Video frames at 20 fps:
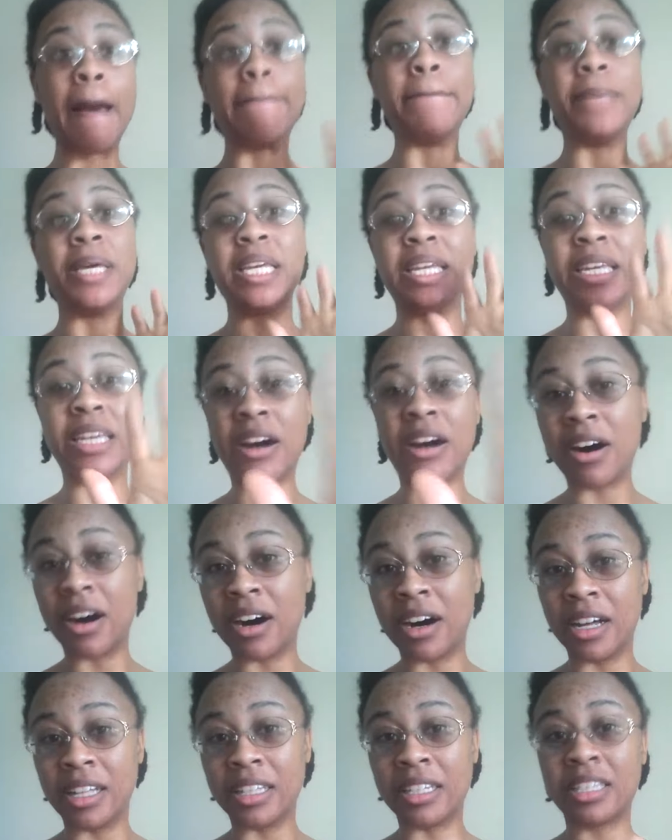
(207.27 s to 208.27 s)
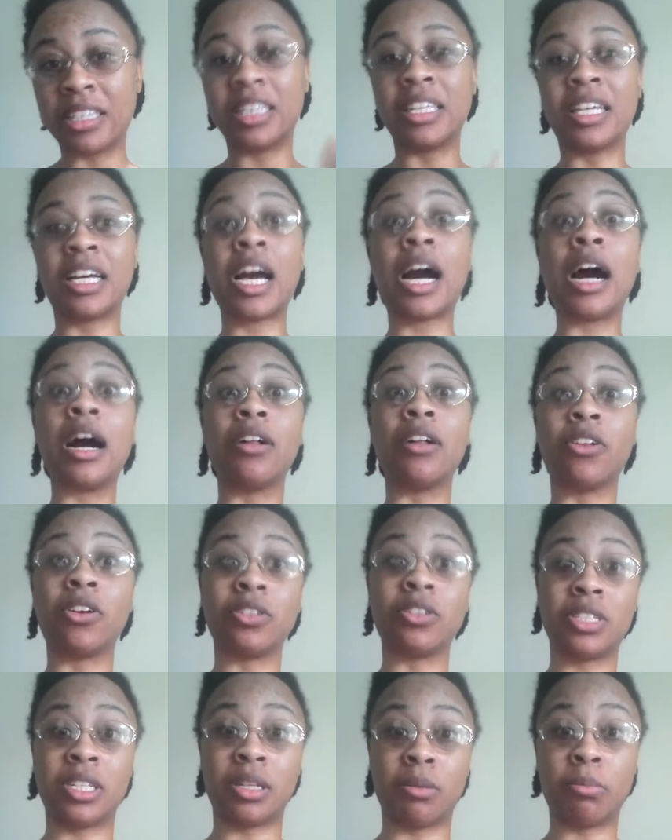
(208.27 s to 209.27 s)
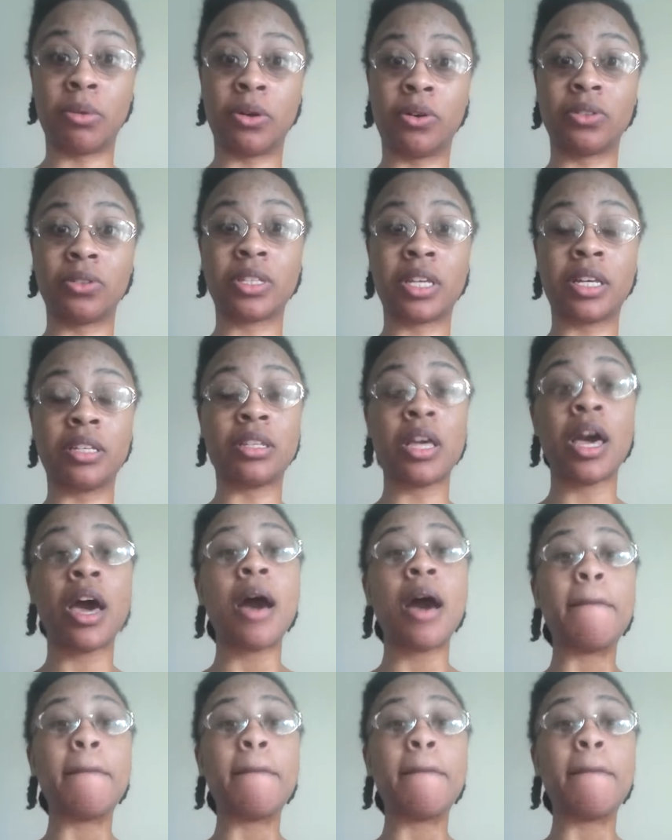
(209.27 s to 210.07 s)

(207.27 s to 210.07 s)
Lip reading: beyond the color symbols, because